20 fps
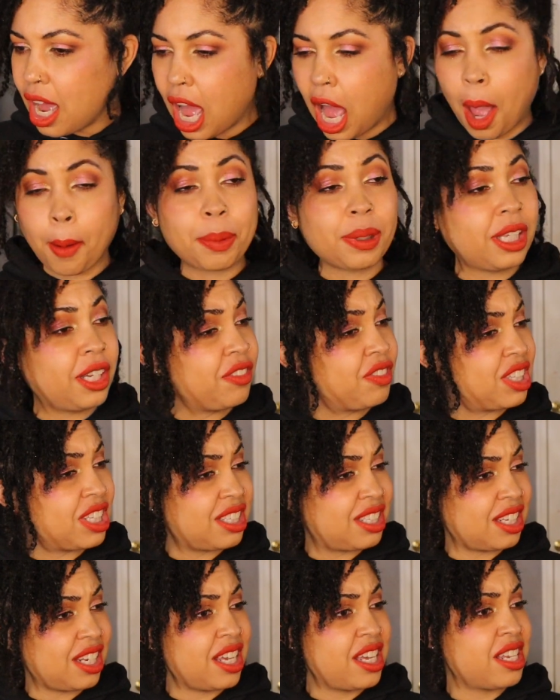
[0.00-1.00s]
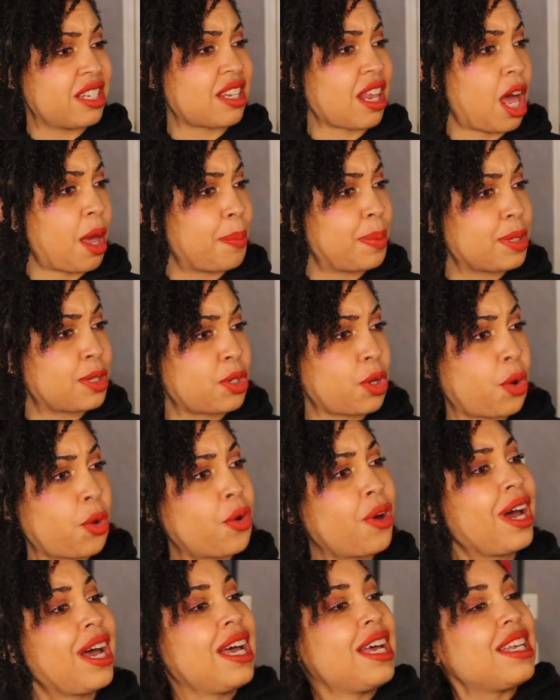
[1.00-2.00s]
I believe this is
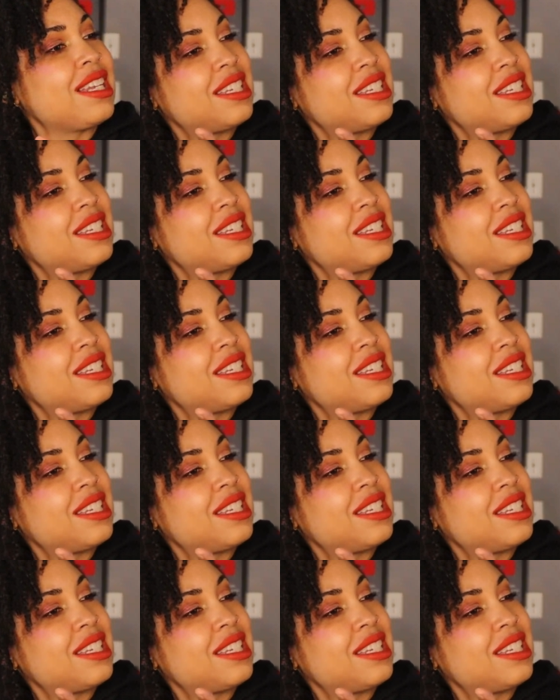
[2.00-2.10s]
episode